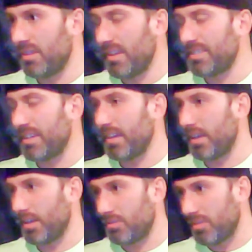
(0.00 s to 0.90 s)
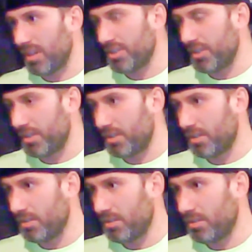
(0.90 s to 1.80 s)
It's like aggression
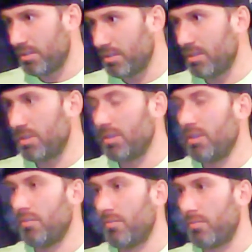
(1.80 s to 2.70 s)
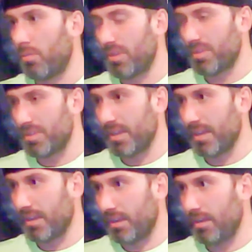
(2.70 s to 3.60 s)
for the
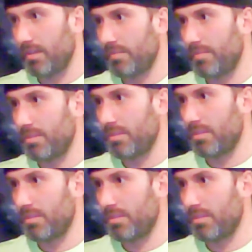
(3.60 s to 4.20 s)
sake of